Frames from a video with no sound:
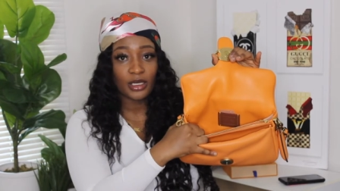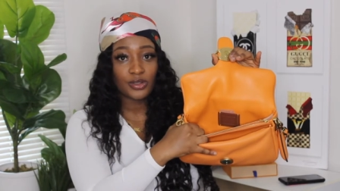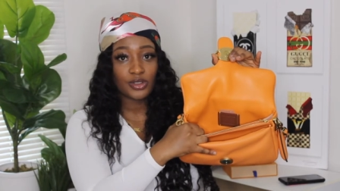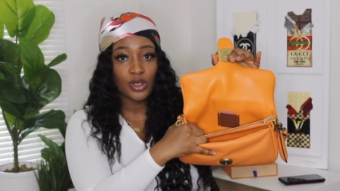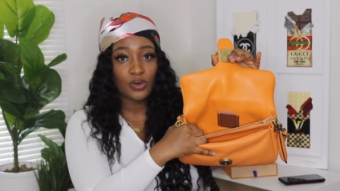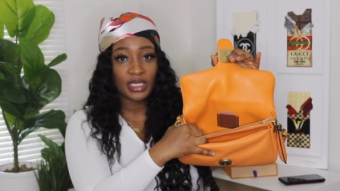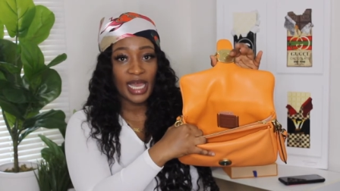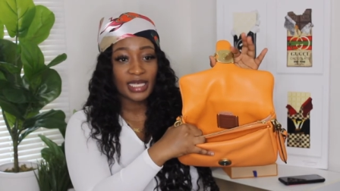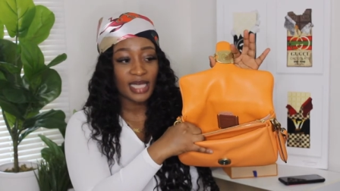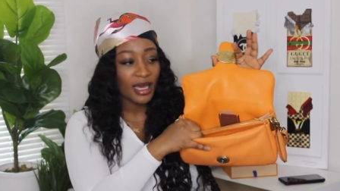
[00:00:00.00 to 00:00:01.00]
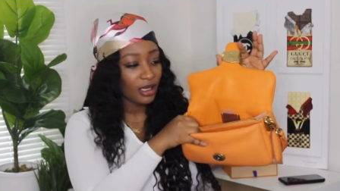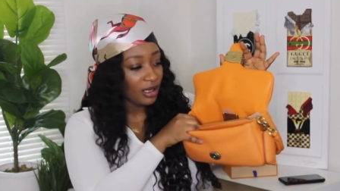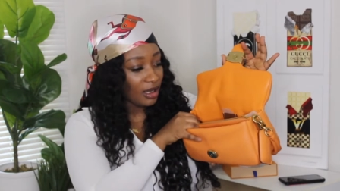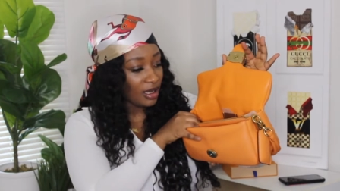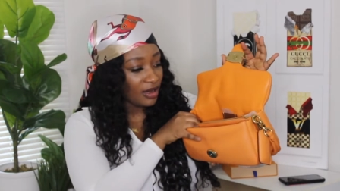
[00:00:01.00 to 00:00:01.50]
look so nice. I
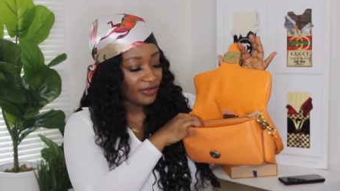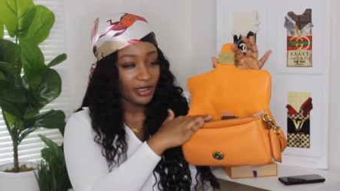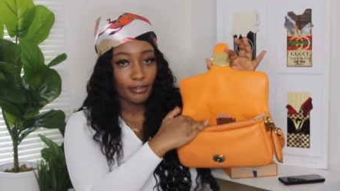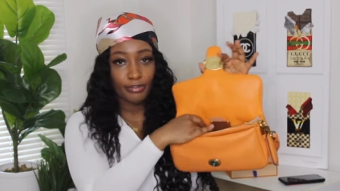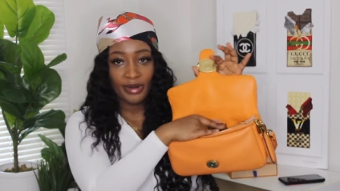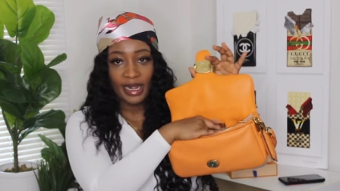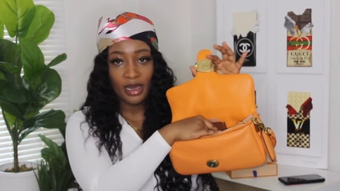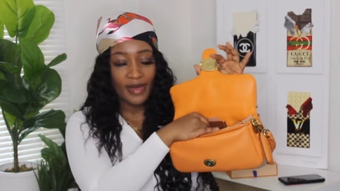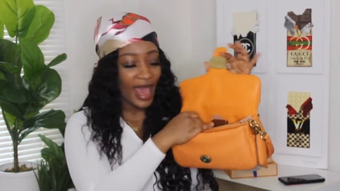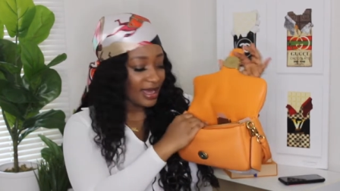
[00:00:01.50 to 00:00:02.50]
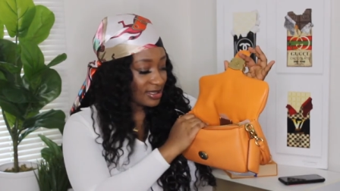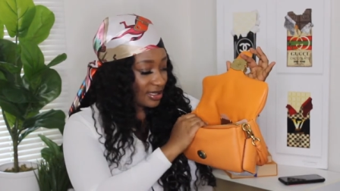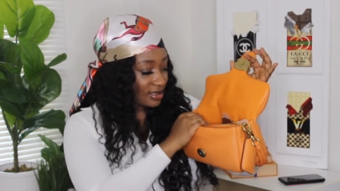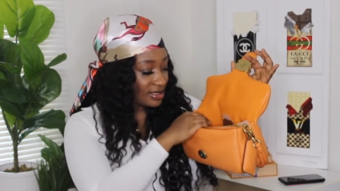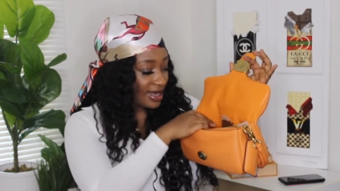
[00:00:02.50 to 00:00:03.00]
love the brown
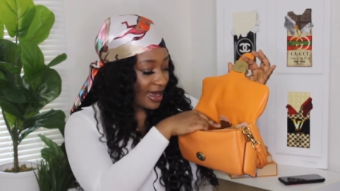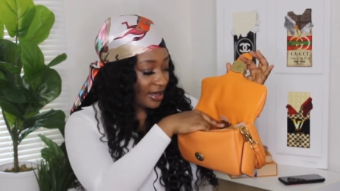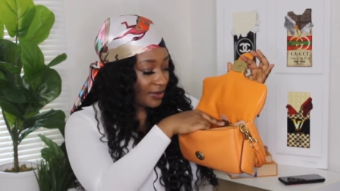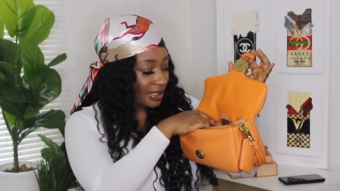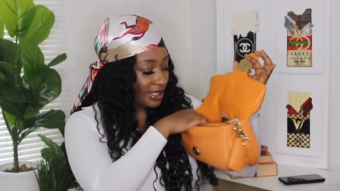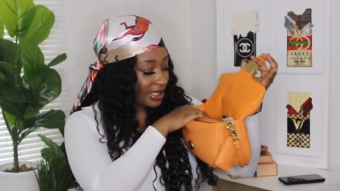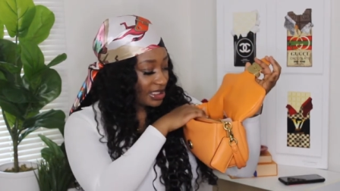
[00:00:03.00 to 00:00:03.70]
accent tag on it.